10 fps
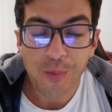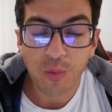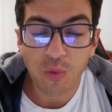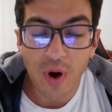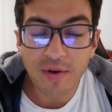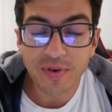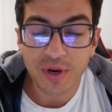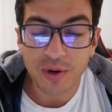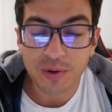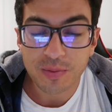
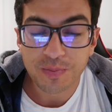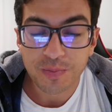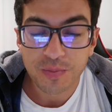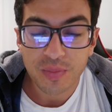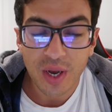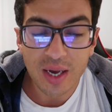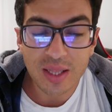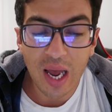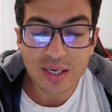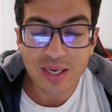revenue,
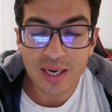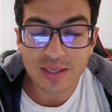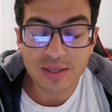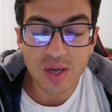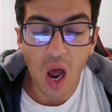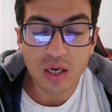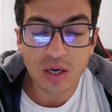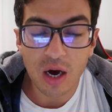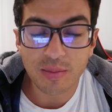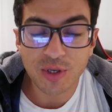and that Tesla's
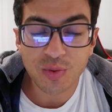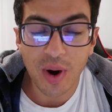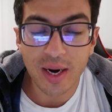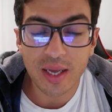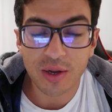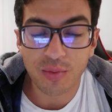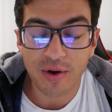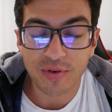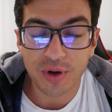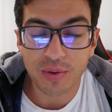autonomous ride-hailing
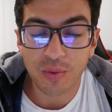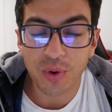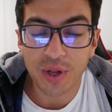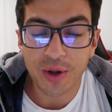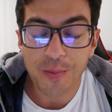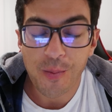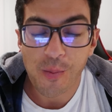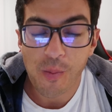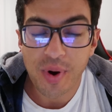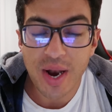revenue will
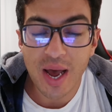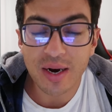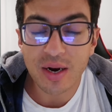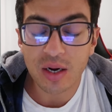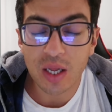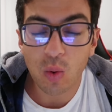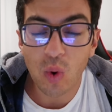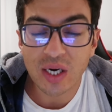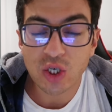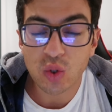net nearly
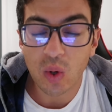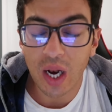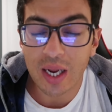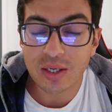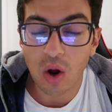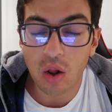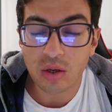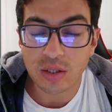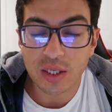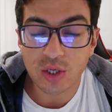$1 trillion in
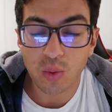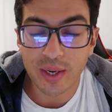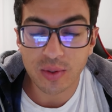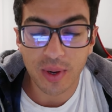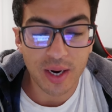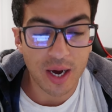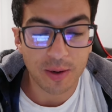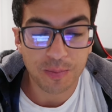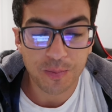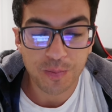2029.